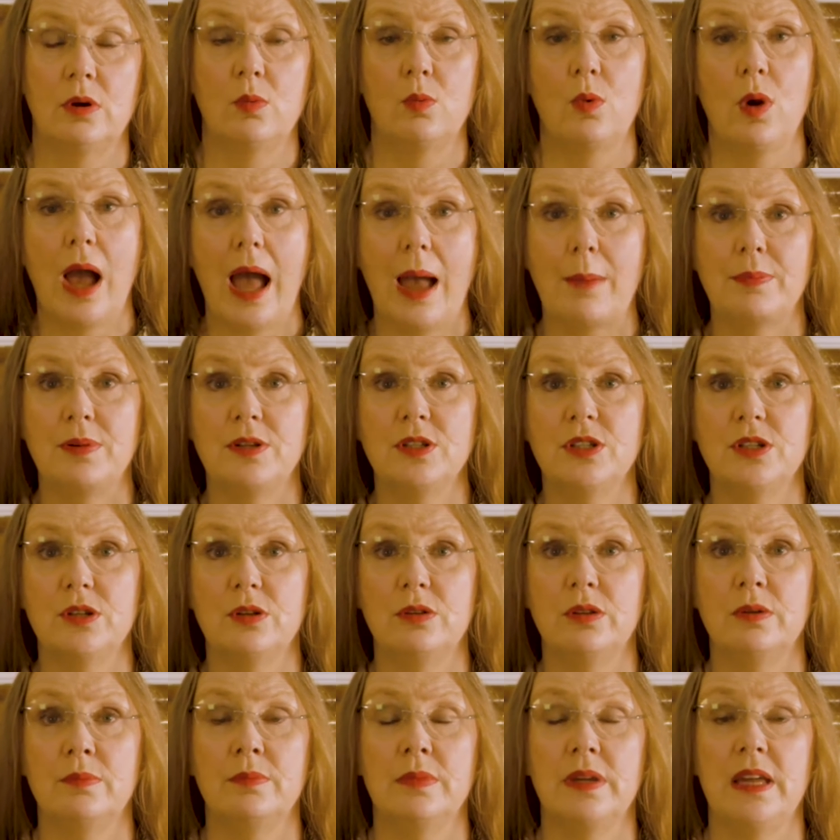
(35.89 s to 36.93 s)
what happened
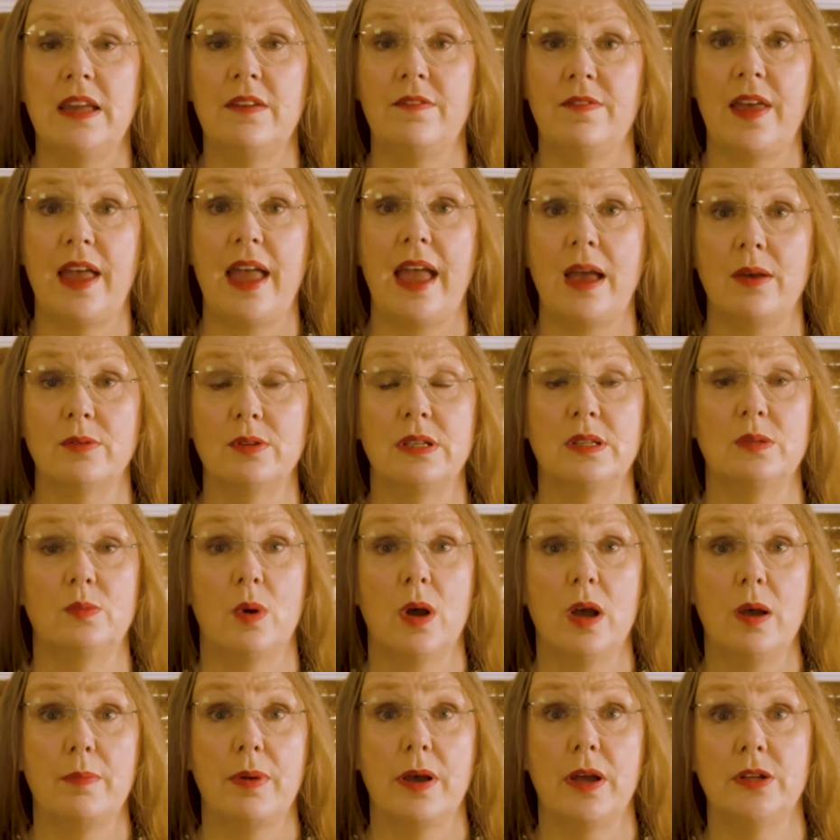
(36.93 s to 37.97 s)
to them if their houses
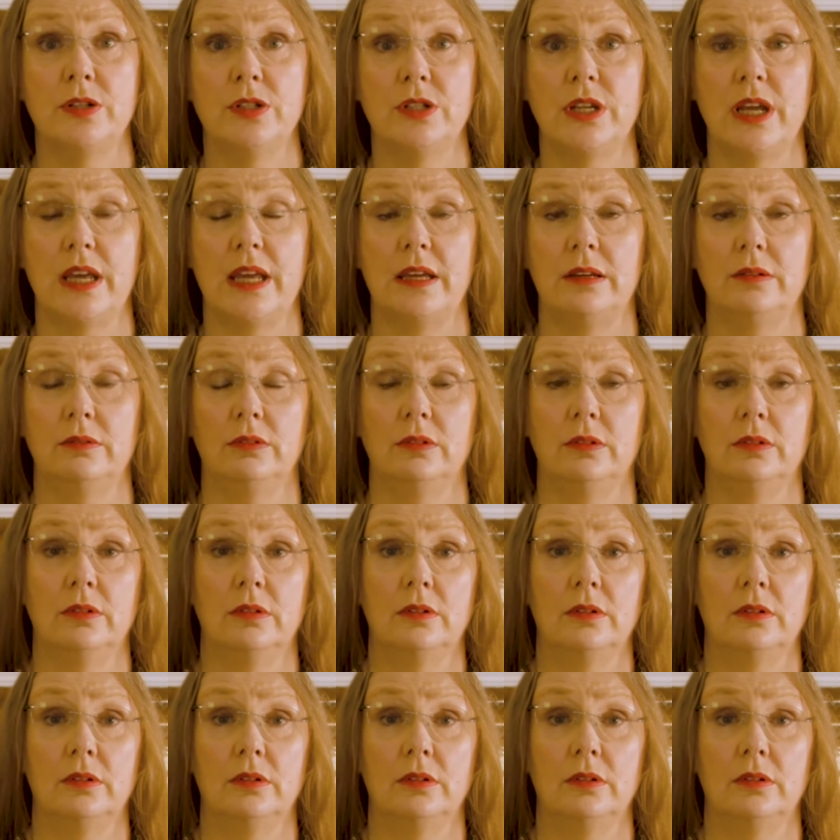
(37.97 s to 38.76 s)
were burnt down,